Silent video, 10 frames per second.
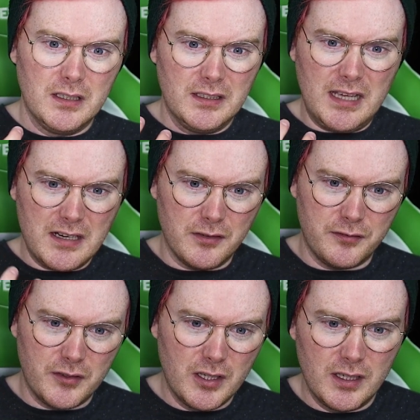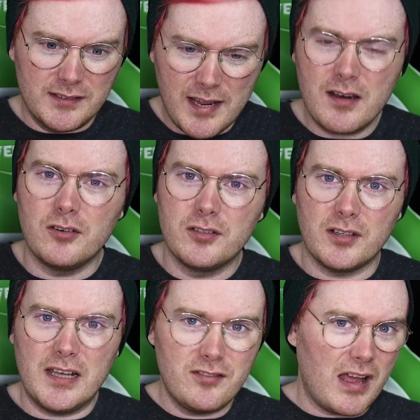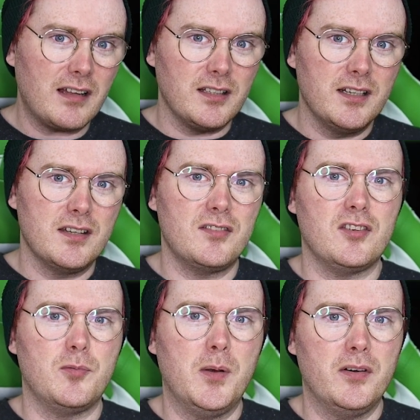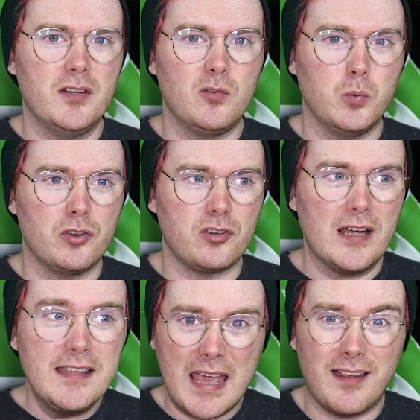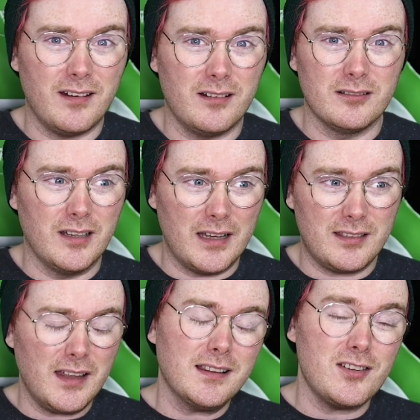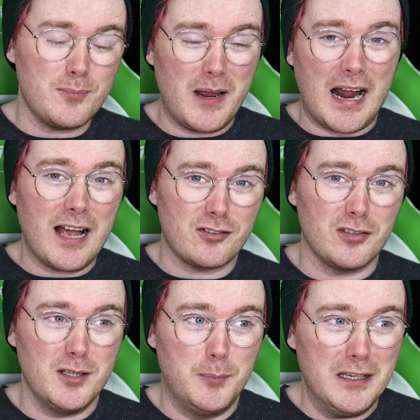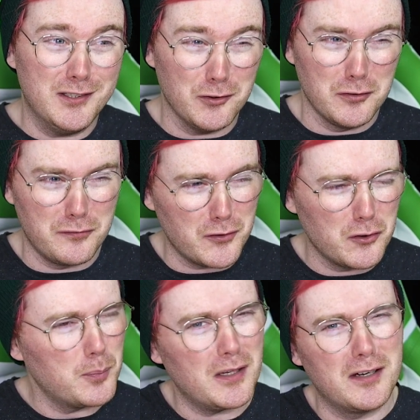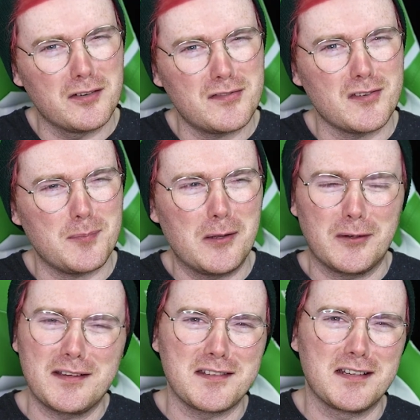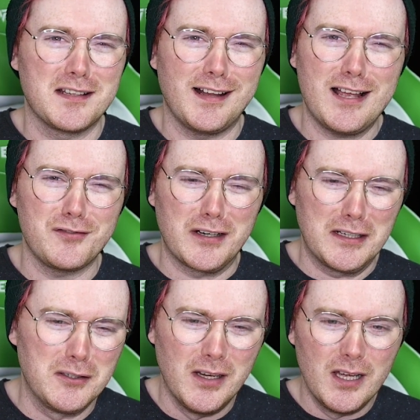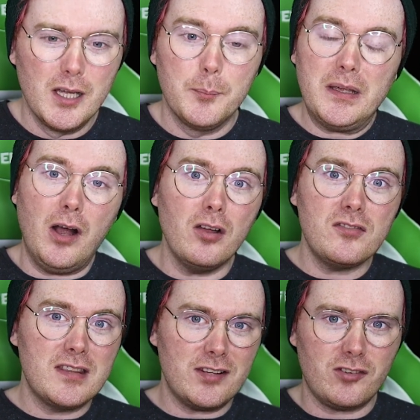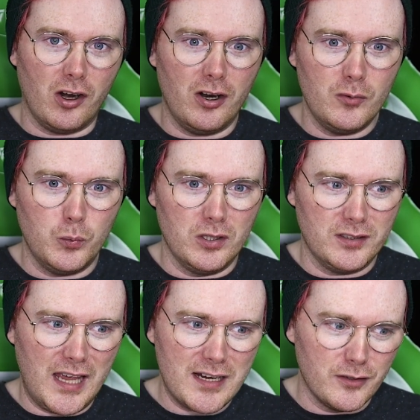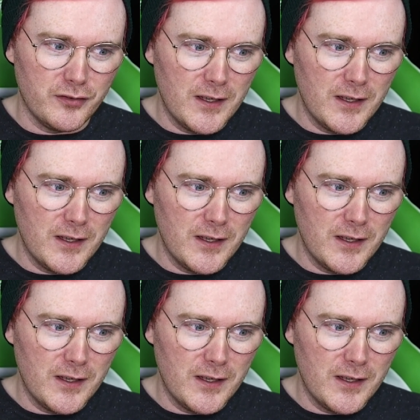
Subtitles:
kind of tailored exactly to this experience, which again, I think this might actually be good for new players, despite what I said in the last video, because this card will kind of